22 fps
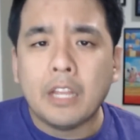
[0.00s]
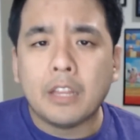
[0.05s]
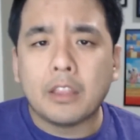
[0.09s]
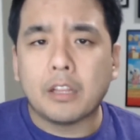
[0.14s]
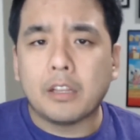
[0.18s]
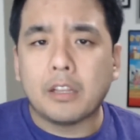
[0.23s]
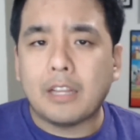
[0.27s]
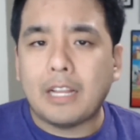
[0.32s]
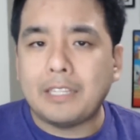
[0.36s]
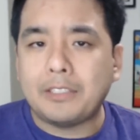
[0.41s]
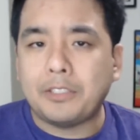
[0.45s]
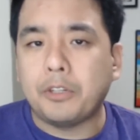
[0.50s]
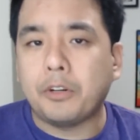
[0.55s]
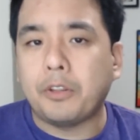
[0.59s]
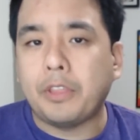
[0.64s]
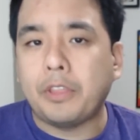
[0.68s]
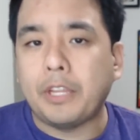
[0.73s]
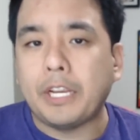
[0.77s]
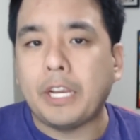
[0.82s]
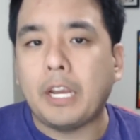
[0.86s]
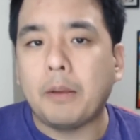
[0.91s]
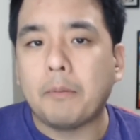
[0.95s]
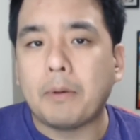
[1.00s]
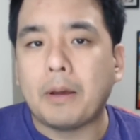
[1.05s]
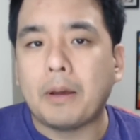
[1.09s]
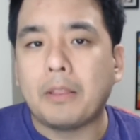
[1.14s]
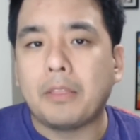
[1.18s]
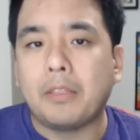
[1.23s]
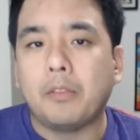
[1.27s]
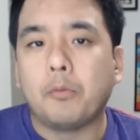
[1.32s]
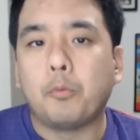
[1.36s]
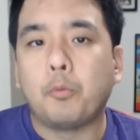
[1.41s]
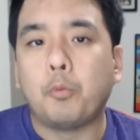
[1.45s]
the less you're thinking
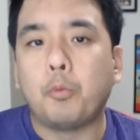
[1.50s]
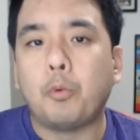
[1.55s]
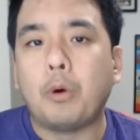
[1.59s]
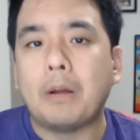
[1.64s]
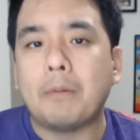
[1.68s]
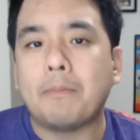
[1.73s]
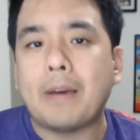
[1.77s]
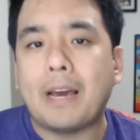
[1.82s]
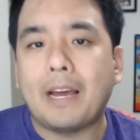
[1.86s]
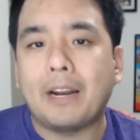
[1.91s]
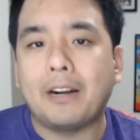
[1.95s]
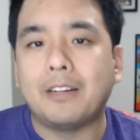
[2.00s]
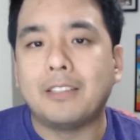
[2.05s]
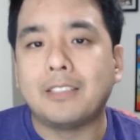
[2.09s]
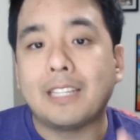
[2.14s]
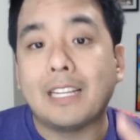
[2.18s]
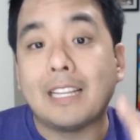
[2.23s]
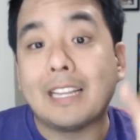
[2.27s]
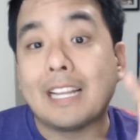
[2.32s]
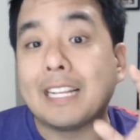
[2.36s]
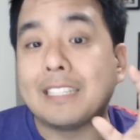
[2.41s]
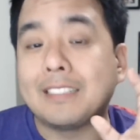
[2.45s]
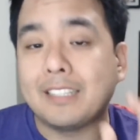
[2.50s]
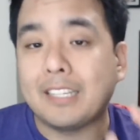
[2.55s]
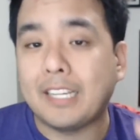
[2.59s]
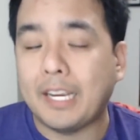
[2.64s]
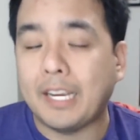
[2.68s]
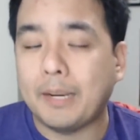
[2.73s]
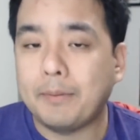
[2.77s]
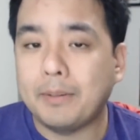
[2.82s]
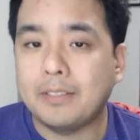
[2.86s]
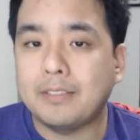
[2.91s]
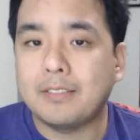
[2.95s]
about what matters, and that's the
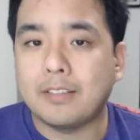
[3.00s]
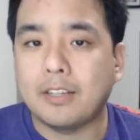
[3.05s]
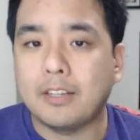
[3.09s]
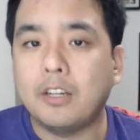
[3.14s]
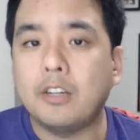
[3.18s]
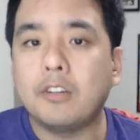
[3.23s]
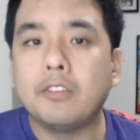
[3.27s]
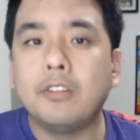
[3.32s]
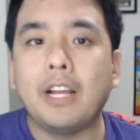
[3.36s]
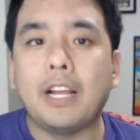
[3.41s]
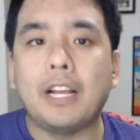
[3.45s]
game itself.